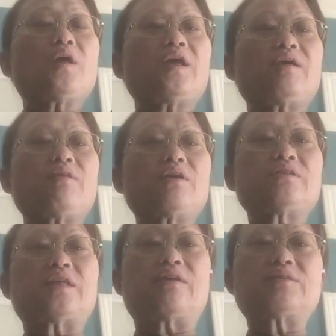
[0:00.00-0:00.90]
And here we
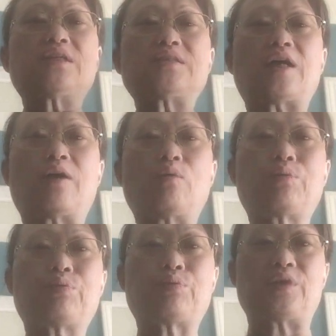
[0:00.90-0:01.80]
go down, down, down.
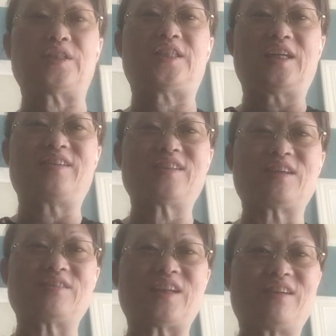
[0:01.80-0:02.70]
And shake
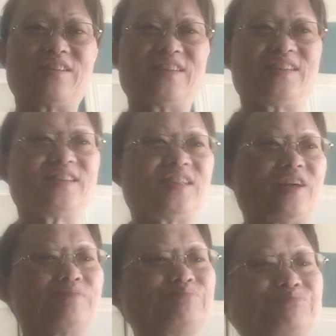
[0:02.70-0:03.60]
yourselves out. Good
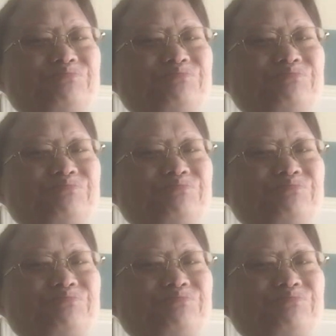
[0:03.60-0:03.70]
job.